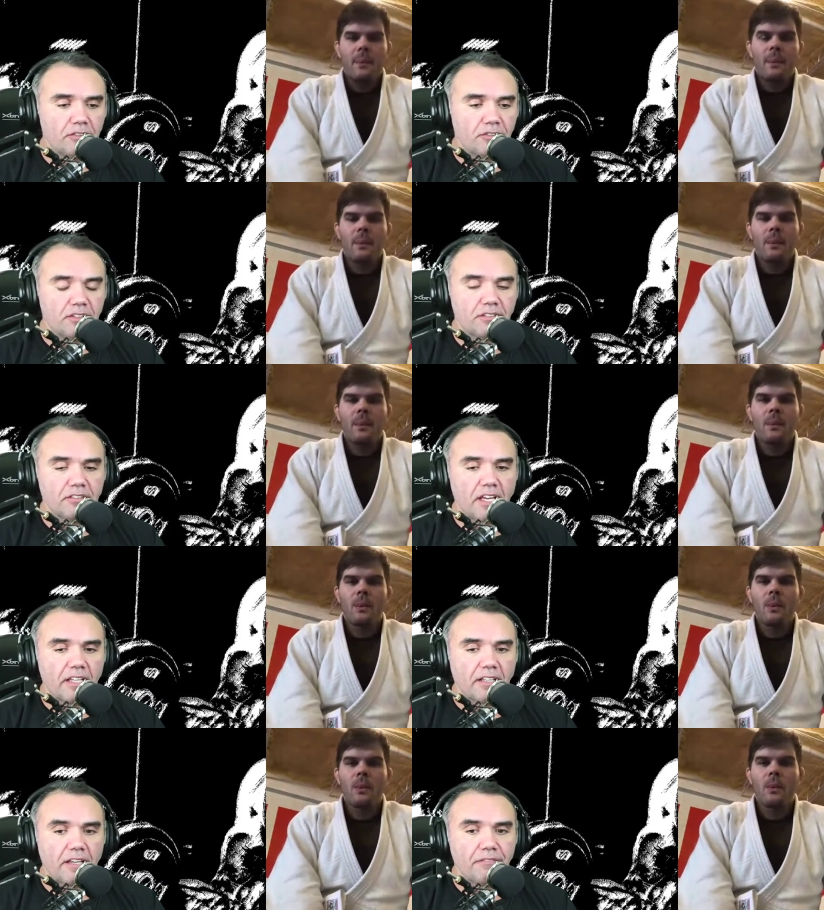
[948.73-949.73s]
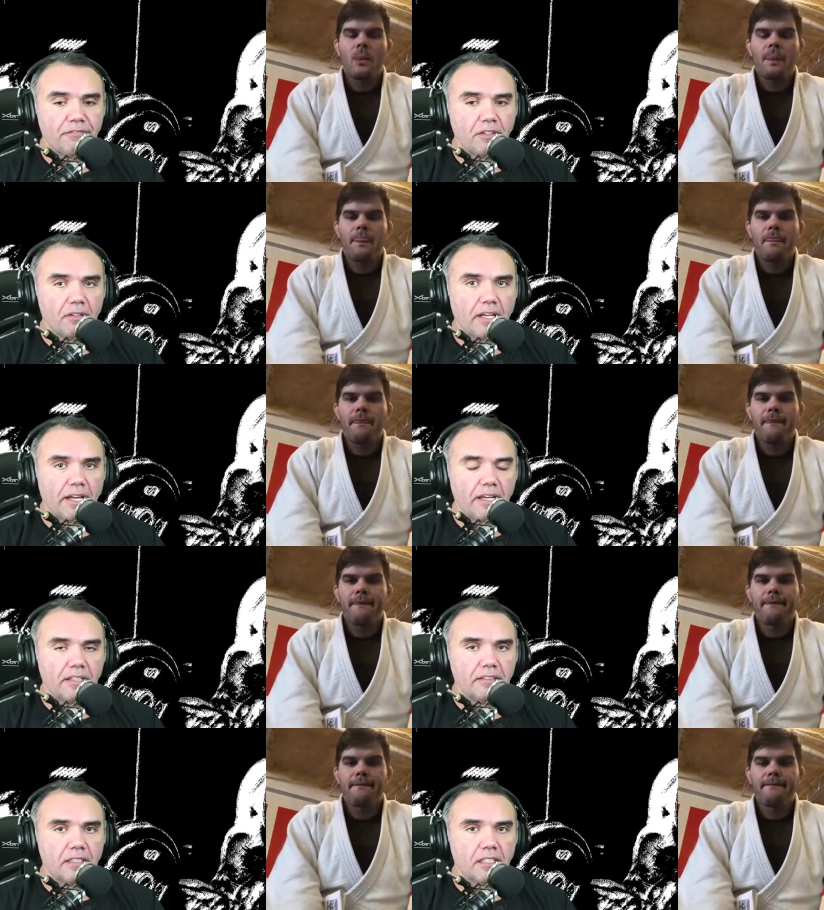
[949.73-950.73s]
Speaker 1: is that I feel like the
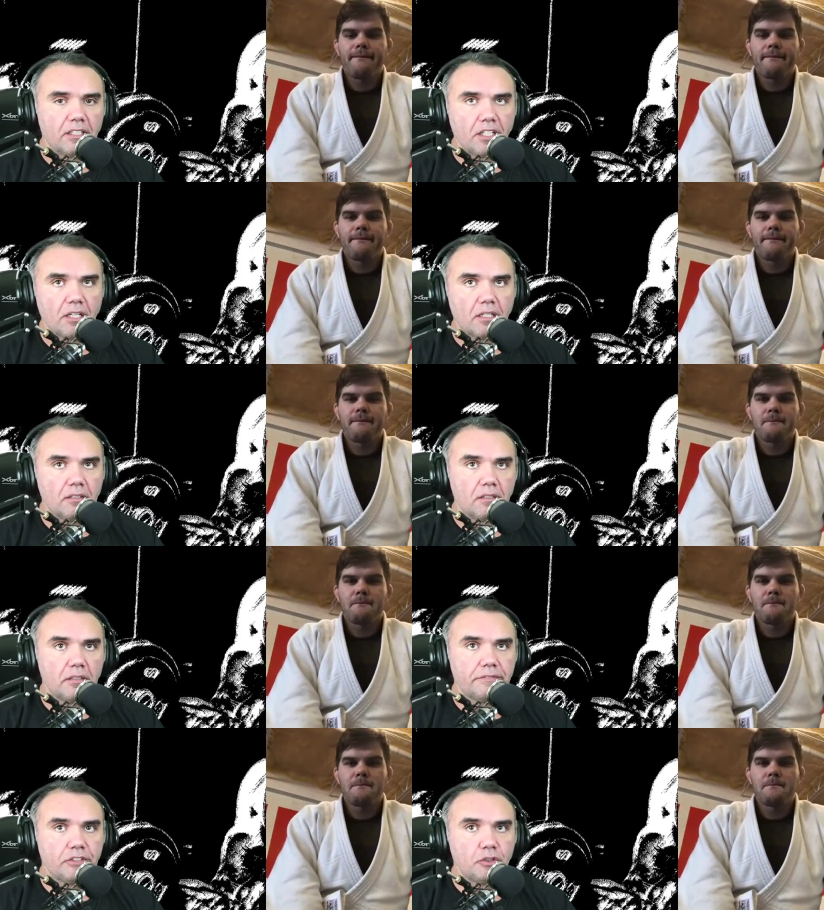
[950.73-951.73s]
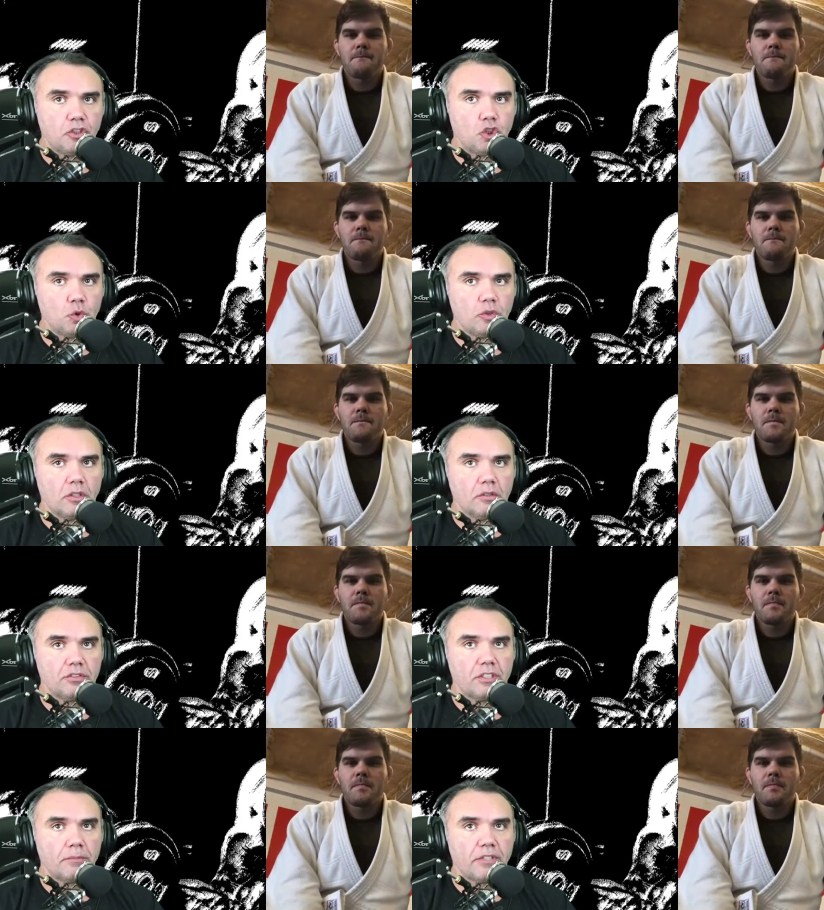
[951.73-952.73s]
learning curve to judo
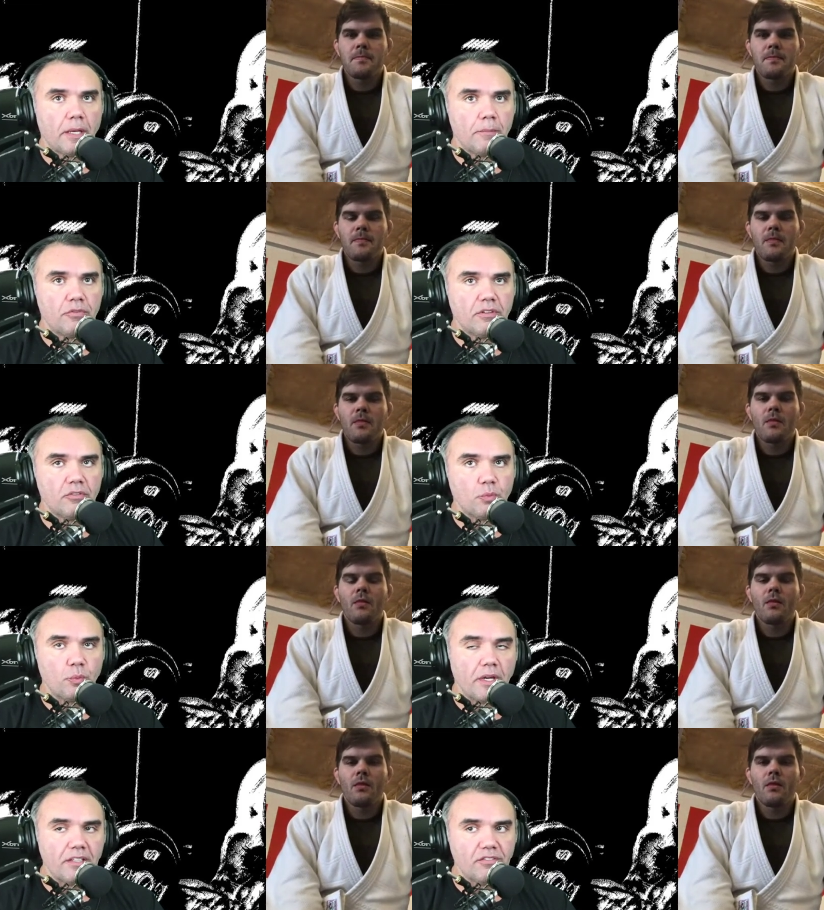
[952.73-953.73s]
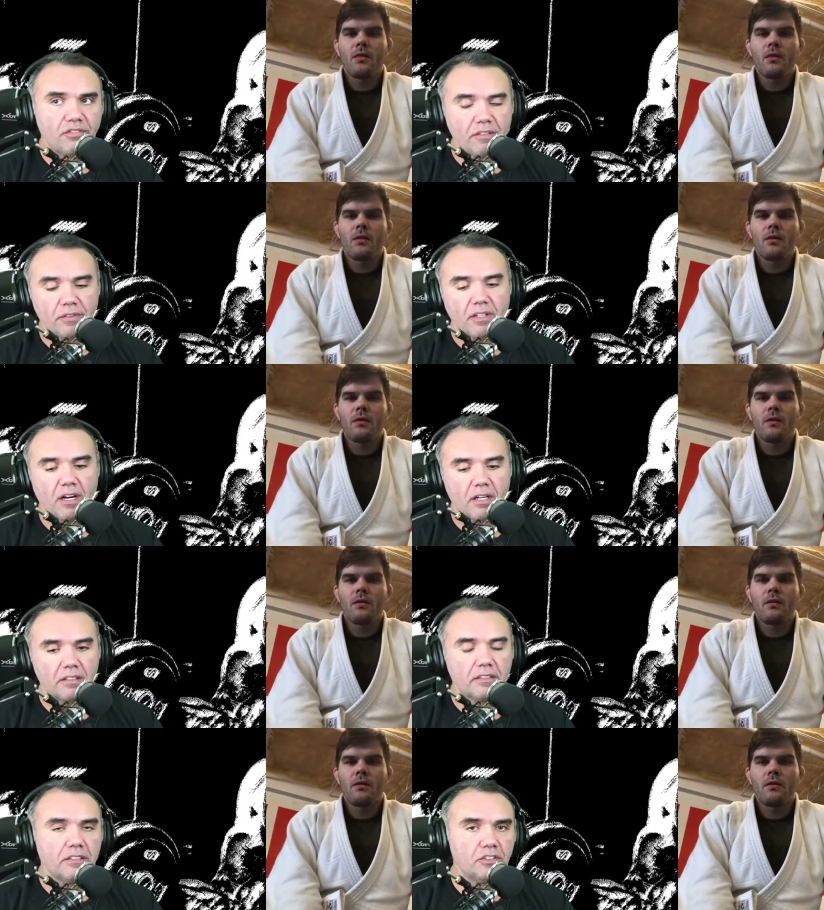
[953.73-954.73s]
sometimes is is even harder than
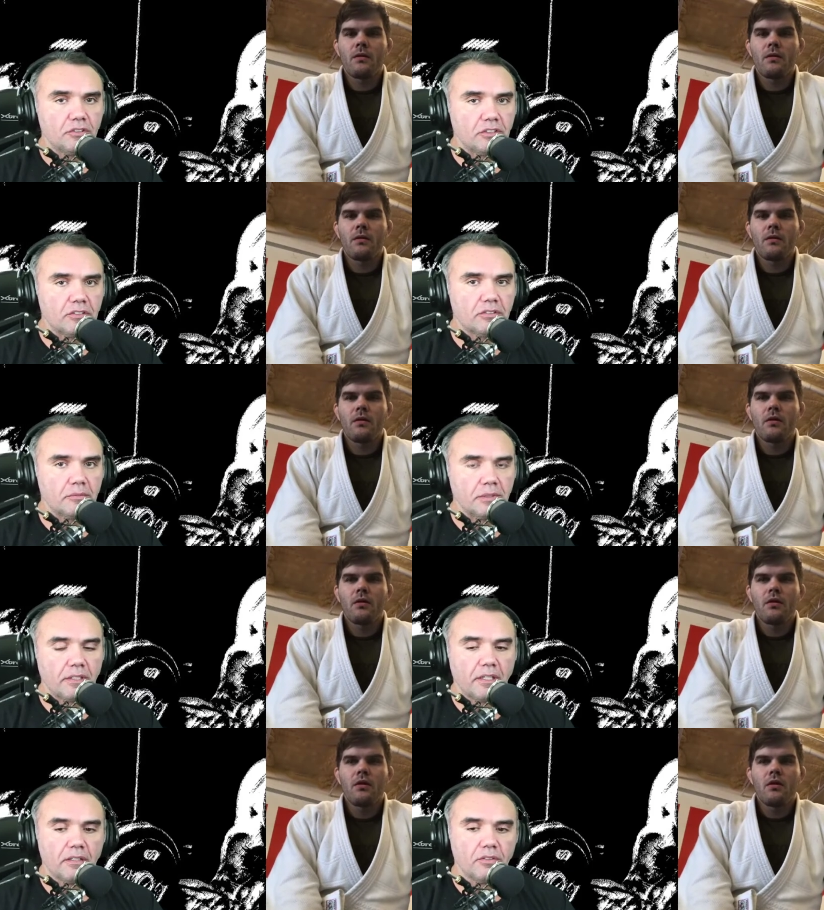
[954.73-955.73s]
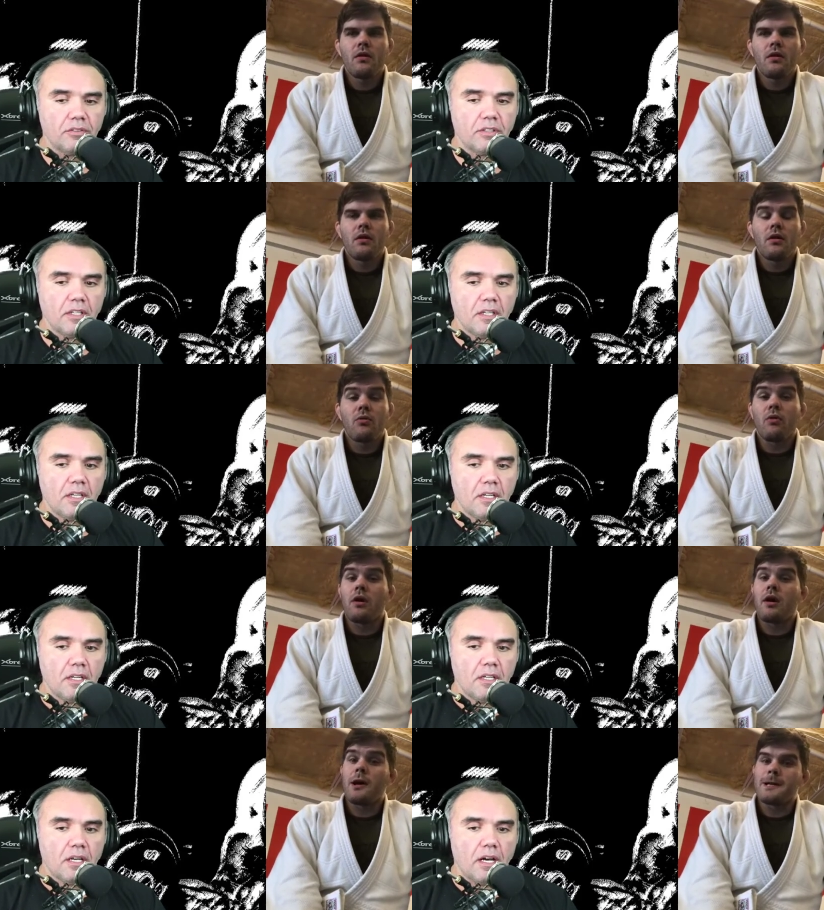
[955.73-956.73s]
jujitsu because
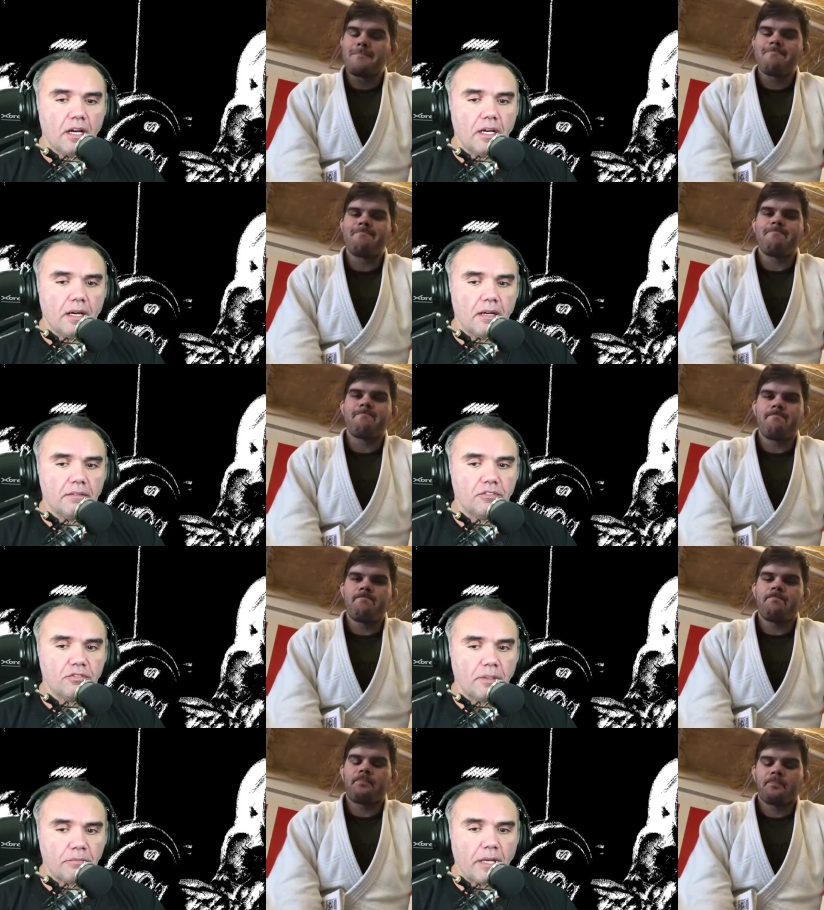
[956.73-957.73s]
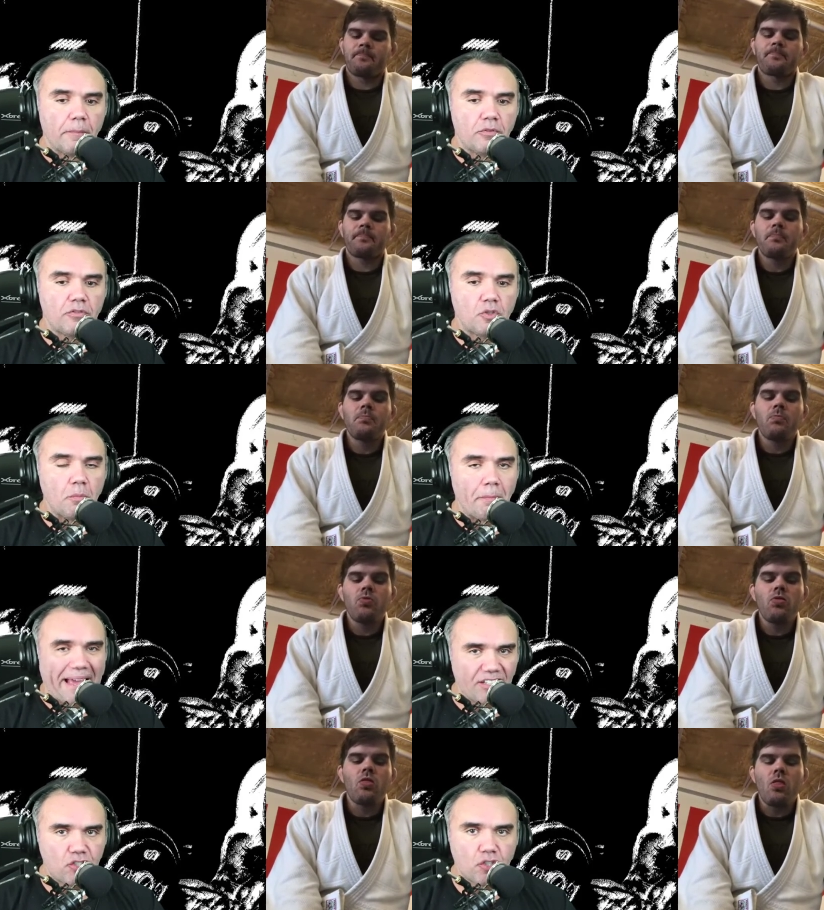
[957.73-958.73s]
uh, sometimes to
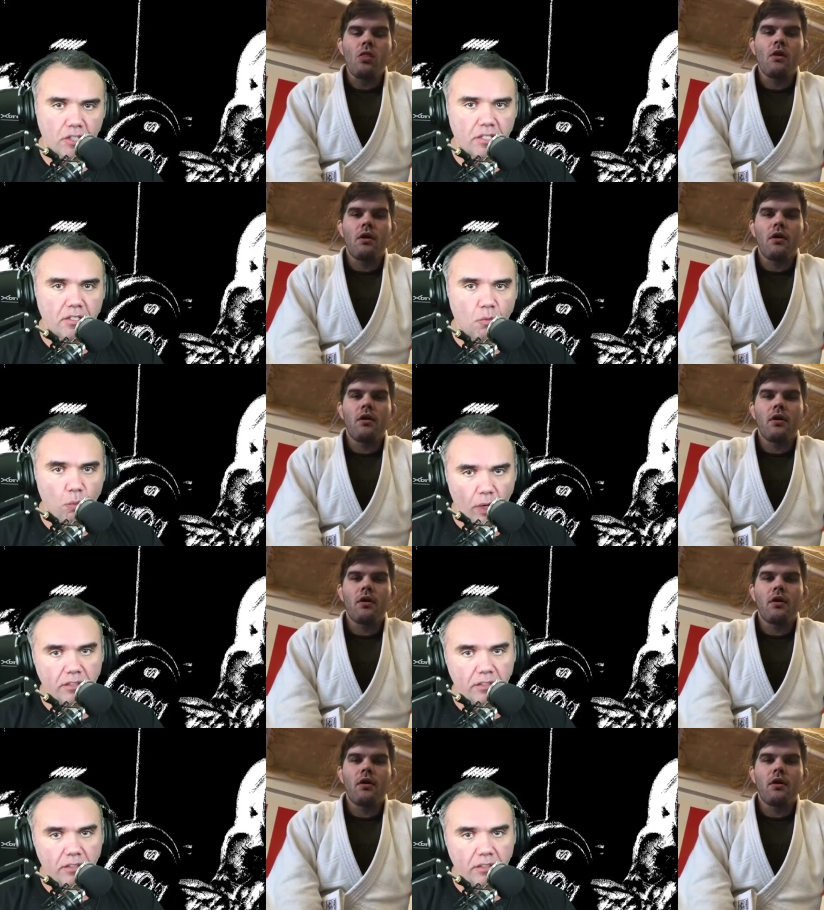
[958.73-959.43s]
master one